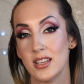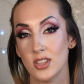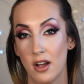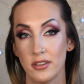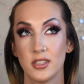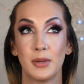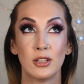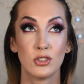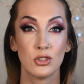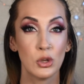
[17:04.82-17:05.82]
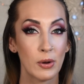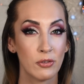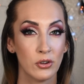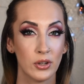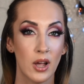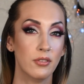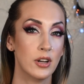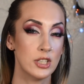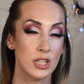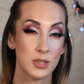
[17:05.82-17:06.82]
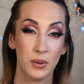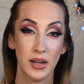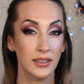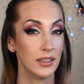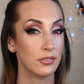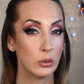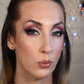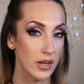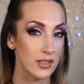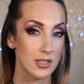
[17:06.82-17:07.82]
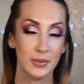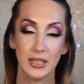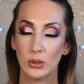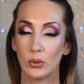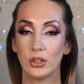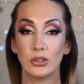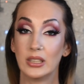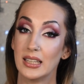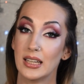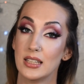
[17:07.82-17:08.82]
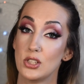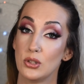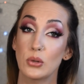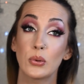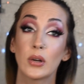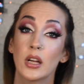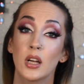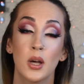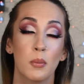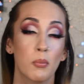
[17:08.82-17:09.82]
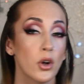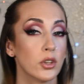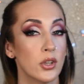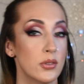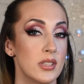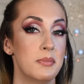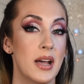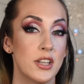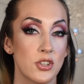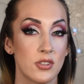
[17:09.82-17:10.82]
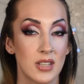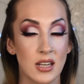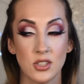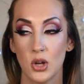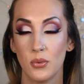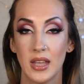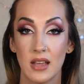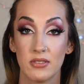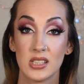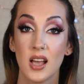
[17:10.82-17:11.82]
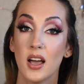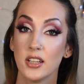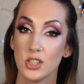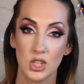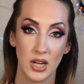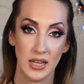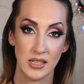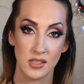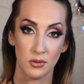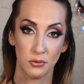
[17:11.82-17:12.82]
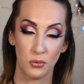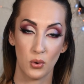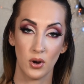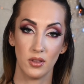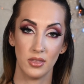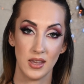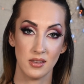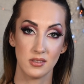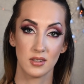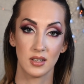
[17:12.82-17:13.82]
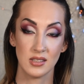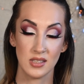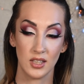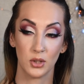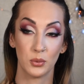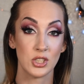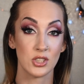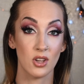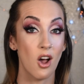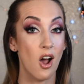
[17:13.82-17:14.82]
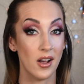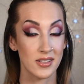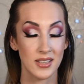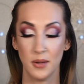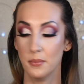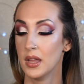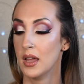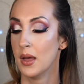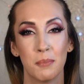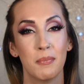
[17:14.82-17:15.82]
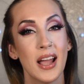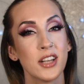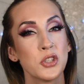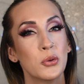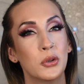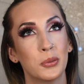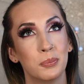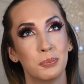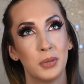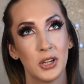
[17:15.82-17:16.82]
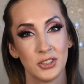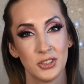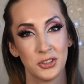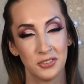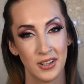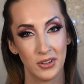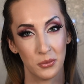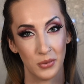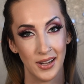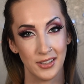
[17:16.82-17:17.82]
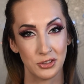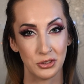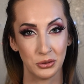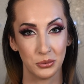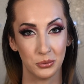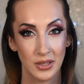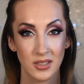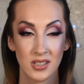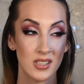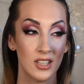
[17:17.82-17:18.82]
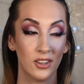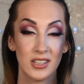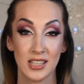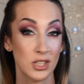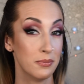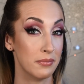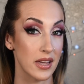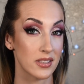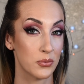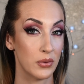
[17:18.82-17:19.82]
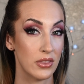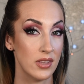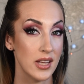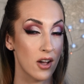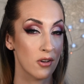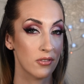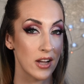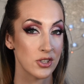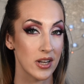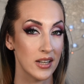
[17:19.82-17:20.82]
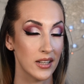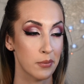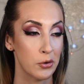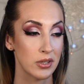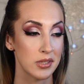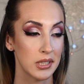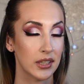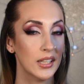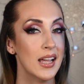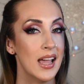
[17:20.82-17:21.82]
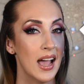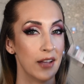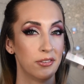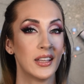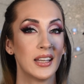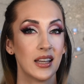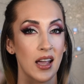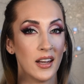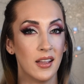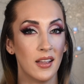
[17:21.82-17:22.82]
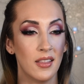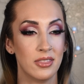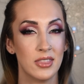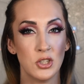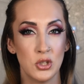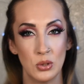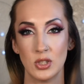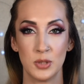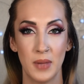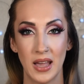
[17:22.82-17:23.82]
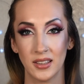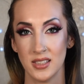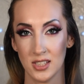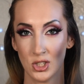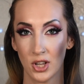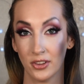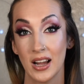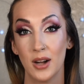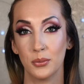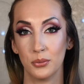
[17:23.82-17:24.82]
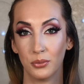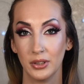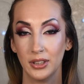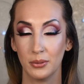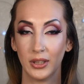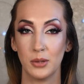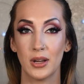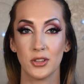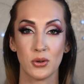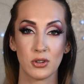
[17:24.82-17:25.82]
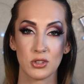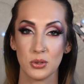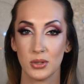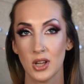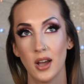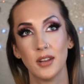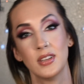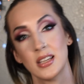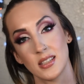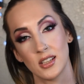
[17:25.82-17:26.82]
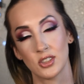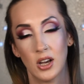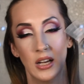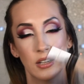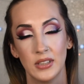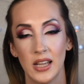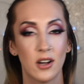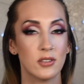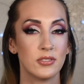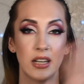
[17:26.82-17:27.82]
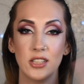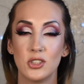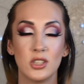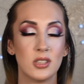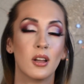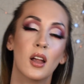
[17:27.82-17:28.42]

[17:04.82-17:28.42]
is awesome. It's super full coverage, it's brightening if you want it to be, or you can get it to more closely match your skin tone. They have a ton of shades for this concealer, which is awesome. My actual personal favorite way to wear this concealer is actually mixed with the e.l.f. Hydrating Camo Concealer. I feel like it kind of, the two just balance each other out really, really well. So I'll just do a dot of this, a dot of the e.l.f. and it's just